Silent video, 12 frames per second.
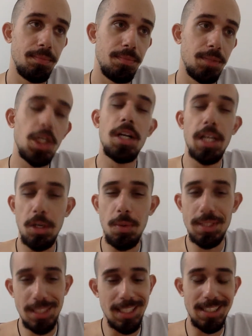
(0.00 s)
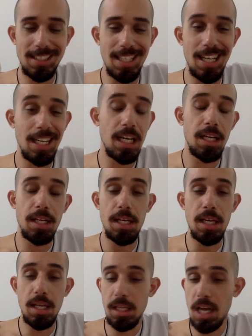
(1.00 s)
shocking coincidence that
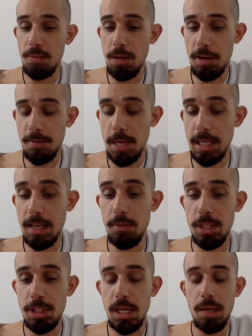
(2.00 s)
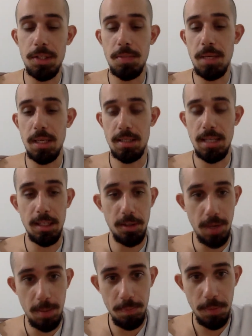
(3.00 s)
a comrade of mine had reached out to me on
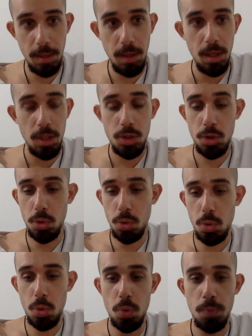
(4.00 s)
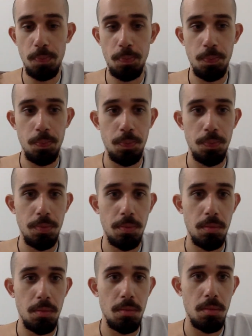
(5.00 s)
Telegram to
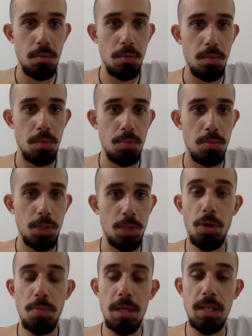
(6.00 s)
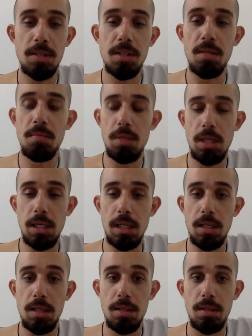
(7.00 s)
share with me some
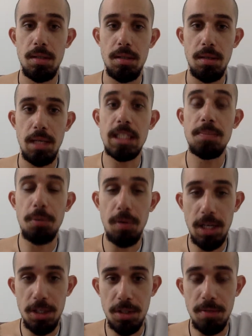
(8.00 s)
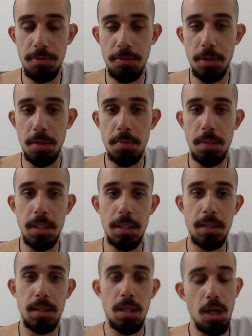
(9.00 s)
inspiration from a
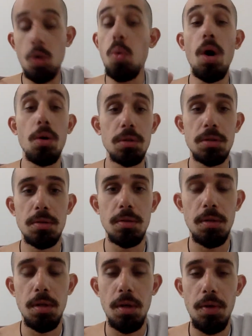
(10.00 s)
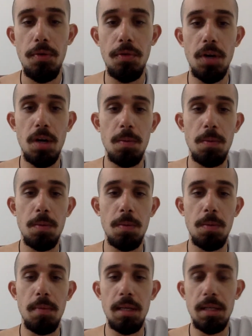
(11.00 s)
quote from
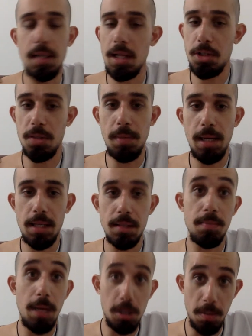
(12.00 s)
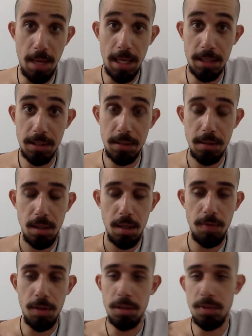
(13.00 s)
Malik Al Shabazz Malcolm X.
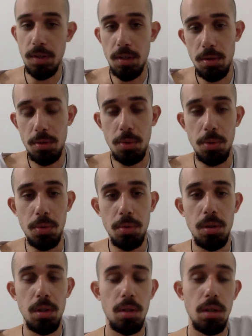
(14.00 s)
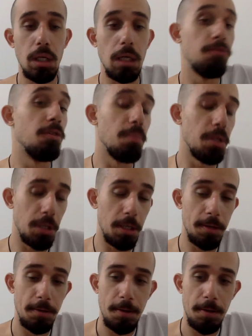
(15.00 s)
For those of you who aren't familiar,